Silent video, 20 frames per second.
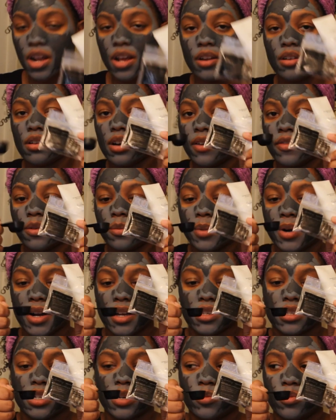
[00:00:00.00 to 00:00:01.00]
I don't have the
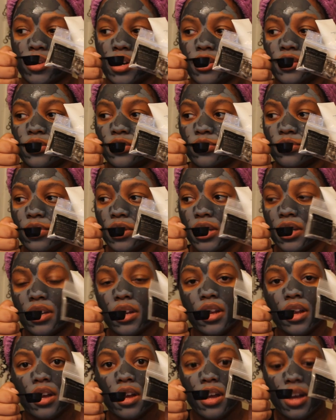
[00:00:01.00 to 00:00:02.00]
box anymore, I destroyed it.
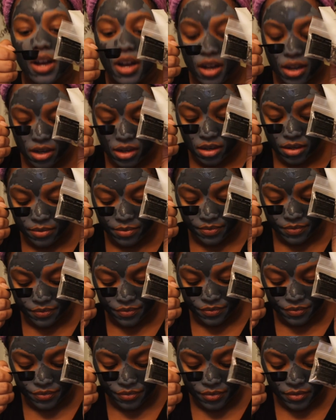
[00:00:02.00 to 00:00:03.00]
I
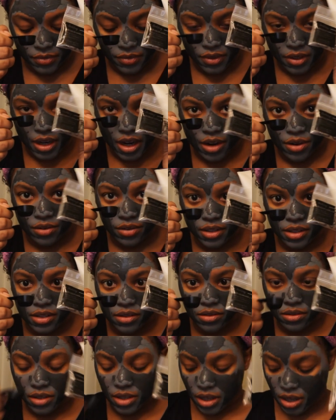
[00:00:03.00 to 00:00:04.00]
ordered this
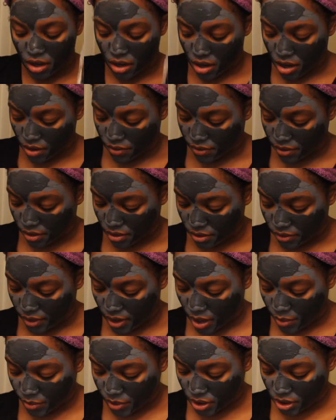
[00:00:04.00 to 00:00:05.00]
little kit off of
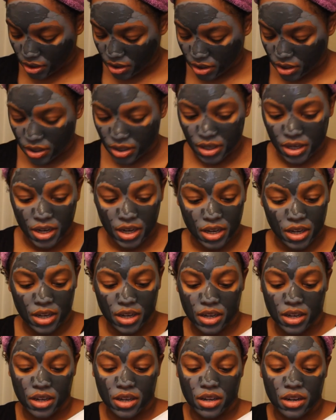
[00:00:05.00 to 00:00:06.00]
Amazon,
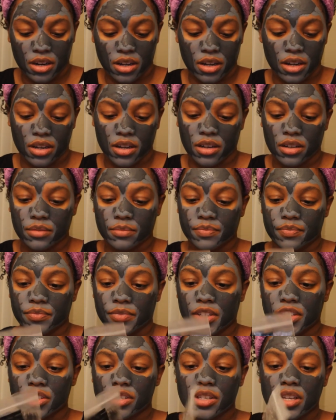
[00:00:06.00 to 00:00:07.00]
and
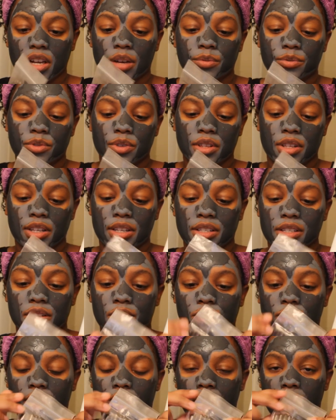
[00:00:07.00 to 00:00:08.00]
it just comes with these
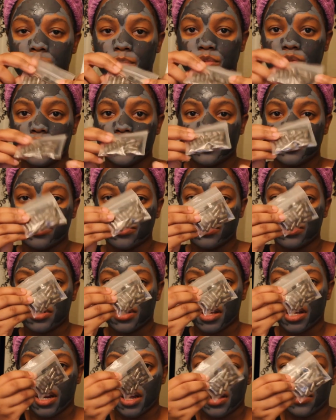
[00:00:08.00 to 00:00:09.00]
little capsules
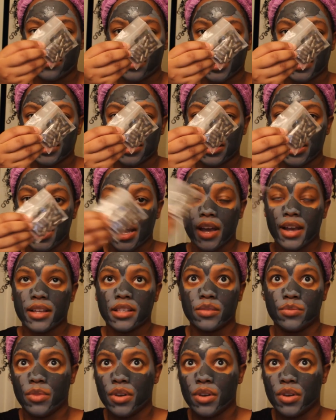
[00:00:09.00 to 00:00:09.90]
that have like the dye. It's